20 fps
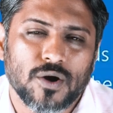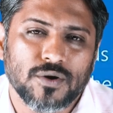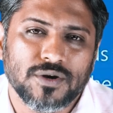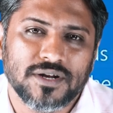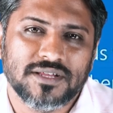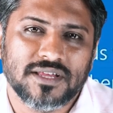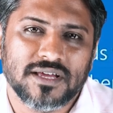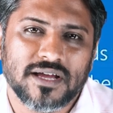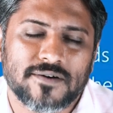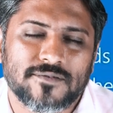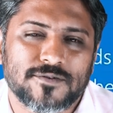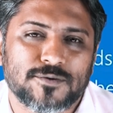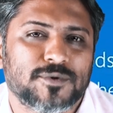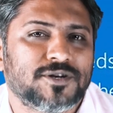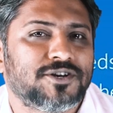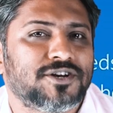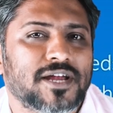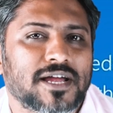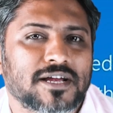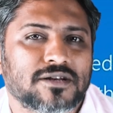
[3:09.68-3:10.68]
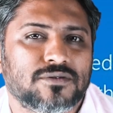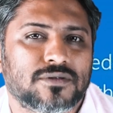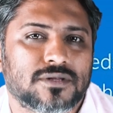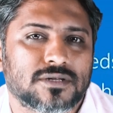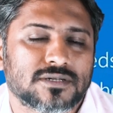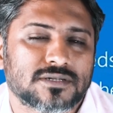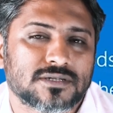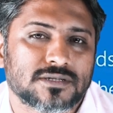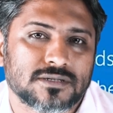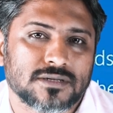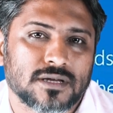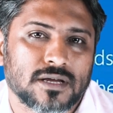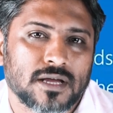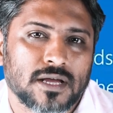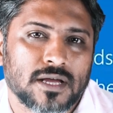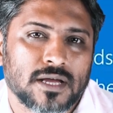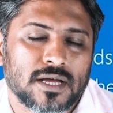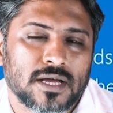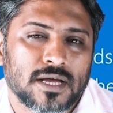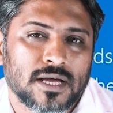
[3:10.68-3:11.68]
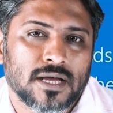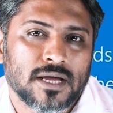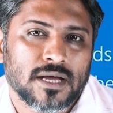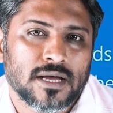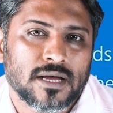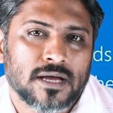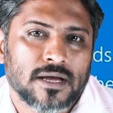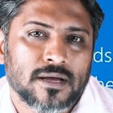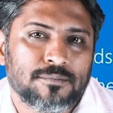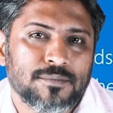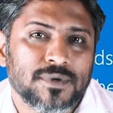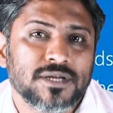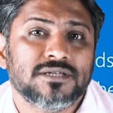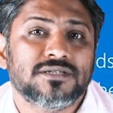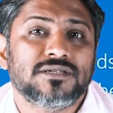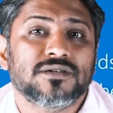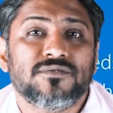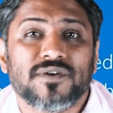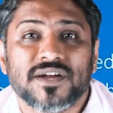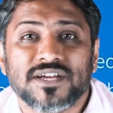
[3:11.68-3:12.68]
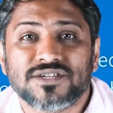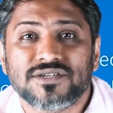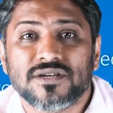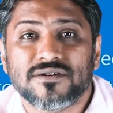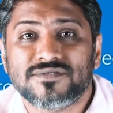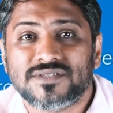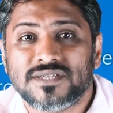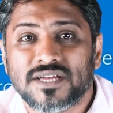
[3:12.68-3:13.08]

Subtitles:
how did the government react to this? Minister Vaishnav